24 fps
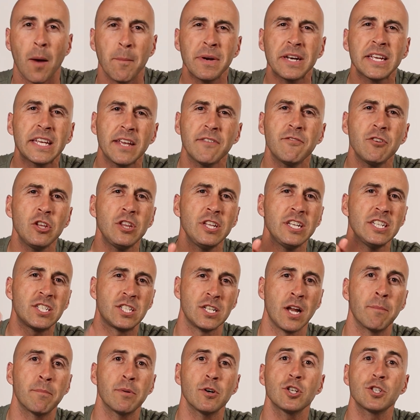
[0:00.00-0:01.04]
I'm gonna give you
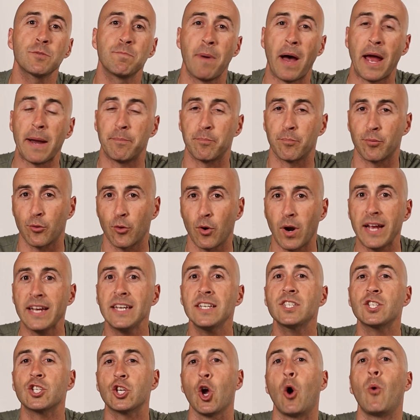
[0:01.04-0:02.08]
these numbers by
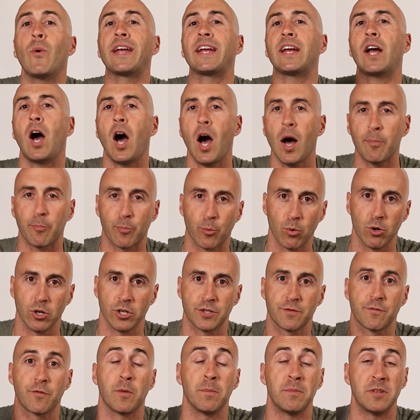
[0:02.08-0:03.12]
price going
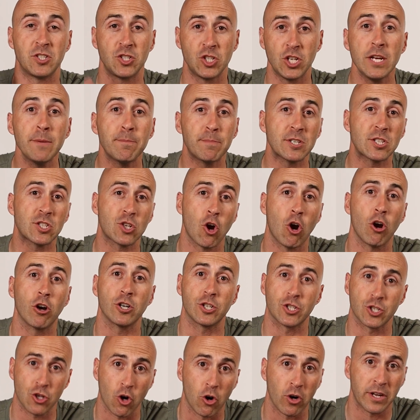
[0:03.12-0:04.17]
upwards from the cheapest
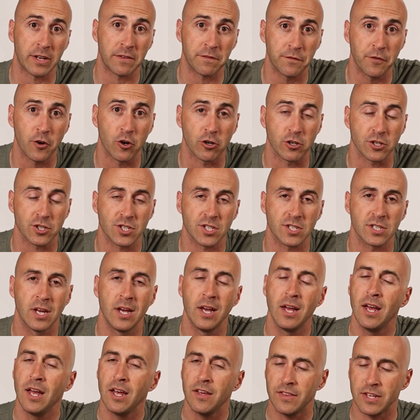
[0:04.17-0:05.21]
card starting first.
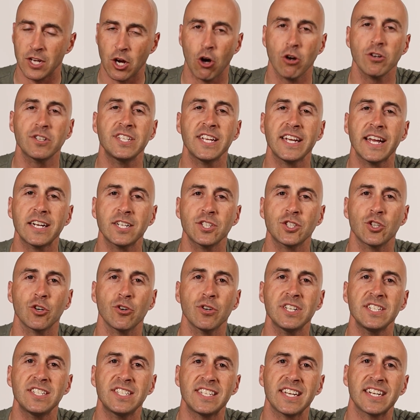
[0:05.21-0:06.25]
The R T X thirty